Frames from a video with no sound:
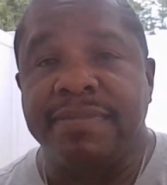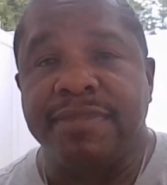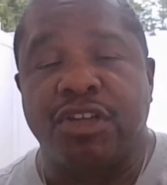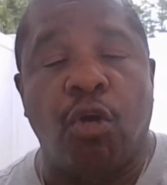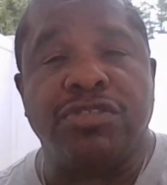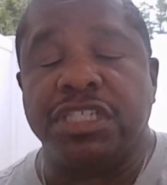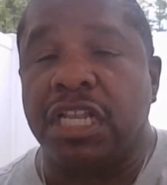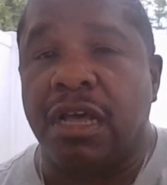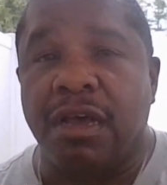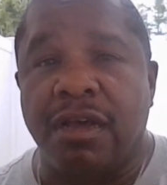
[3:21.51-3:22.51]
coaches
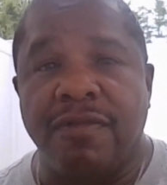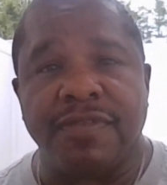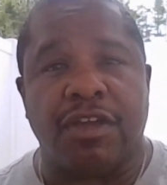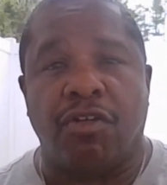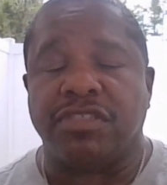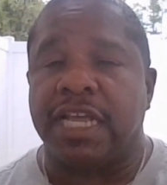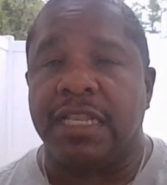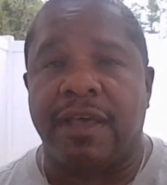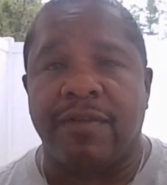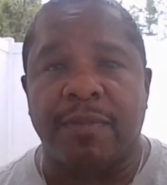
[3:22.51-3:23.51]
love
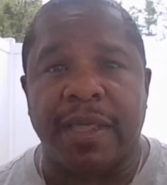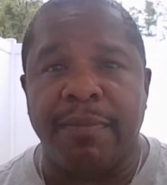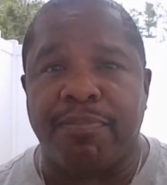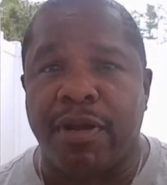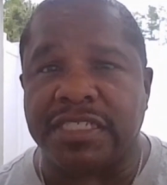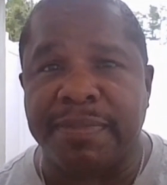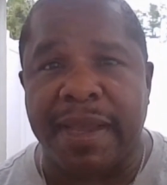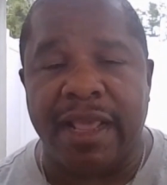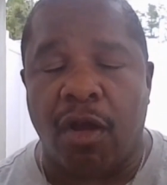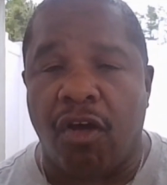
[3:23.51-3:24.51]
to play press
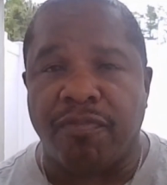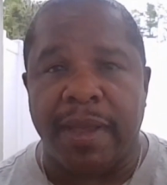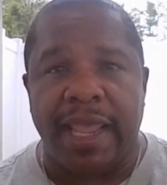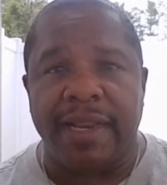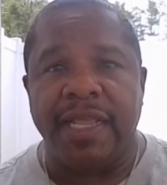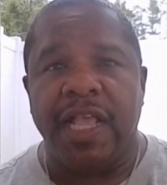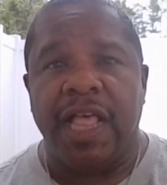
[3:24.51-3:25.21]
man, off man.